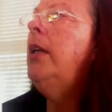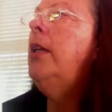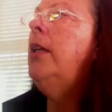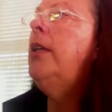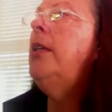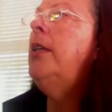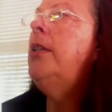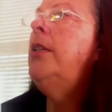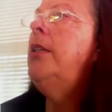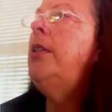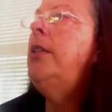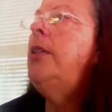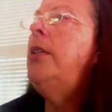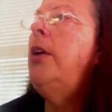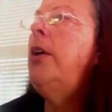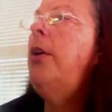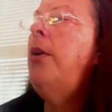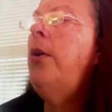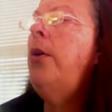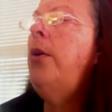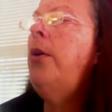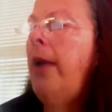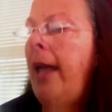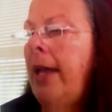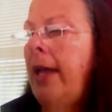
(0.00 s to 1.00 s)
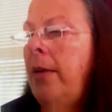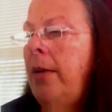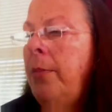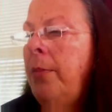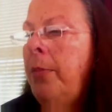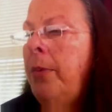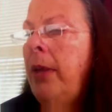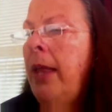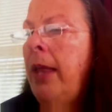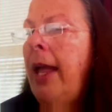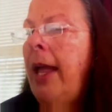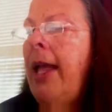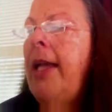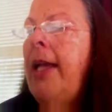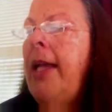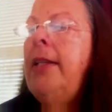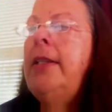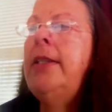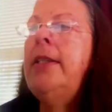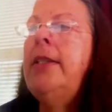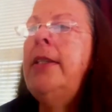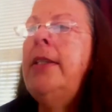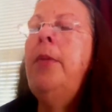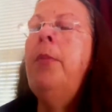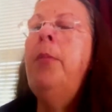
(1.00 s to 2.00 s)
So, and
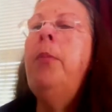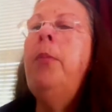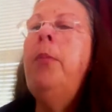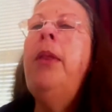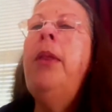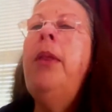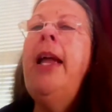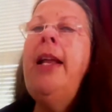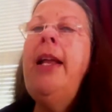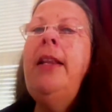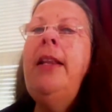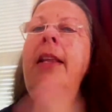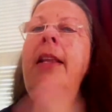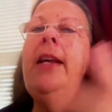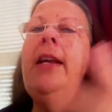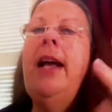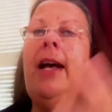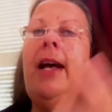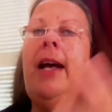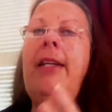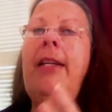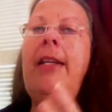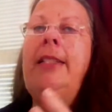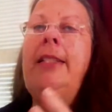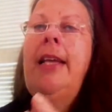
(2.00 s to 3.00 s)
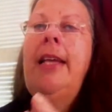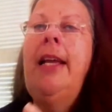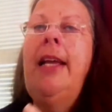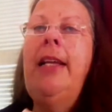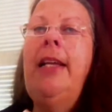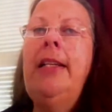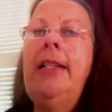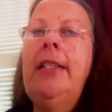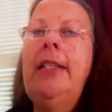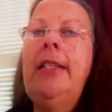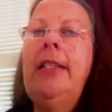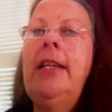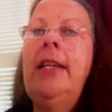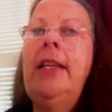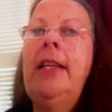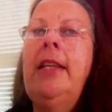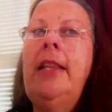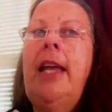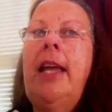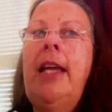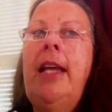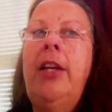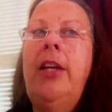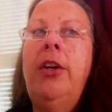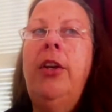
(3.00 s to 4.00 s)
blend the content
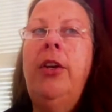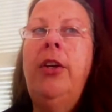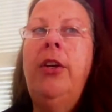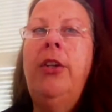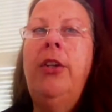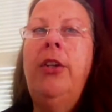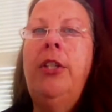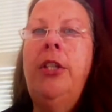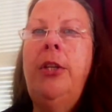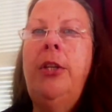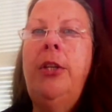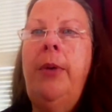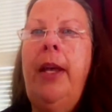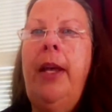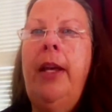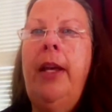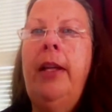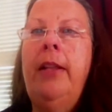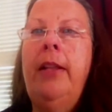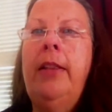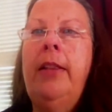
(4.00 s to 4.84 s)
that you're doing.